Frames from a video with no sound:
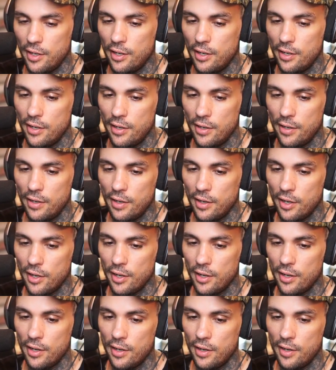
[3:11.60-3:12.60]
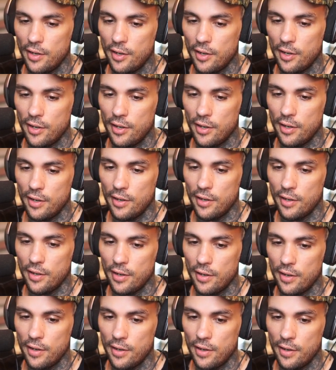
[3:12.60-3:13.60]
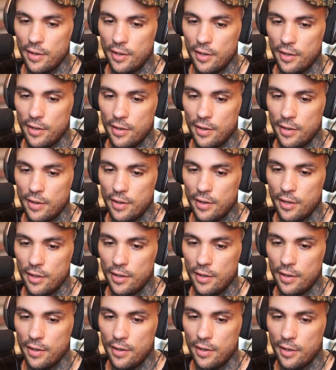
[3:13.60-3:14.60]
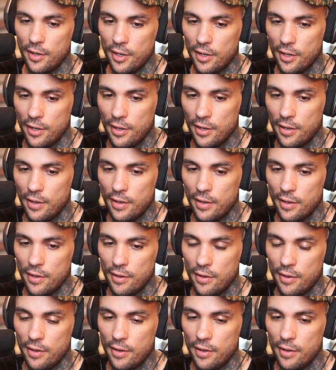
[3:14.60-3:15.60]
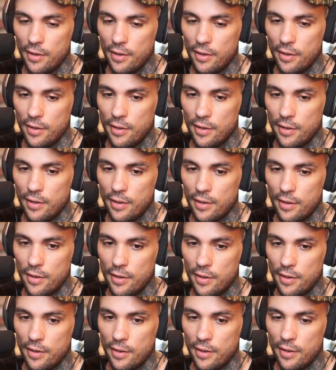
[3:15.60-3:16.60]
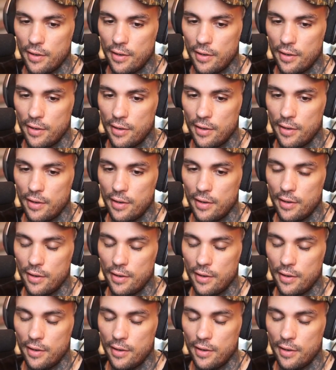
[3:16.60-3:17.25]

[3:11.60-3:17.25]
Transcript: No one is speaking in this clip.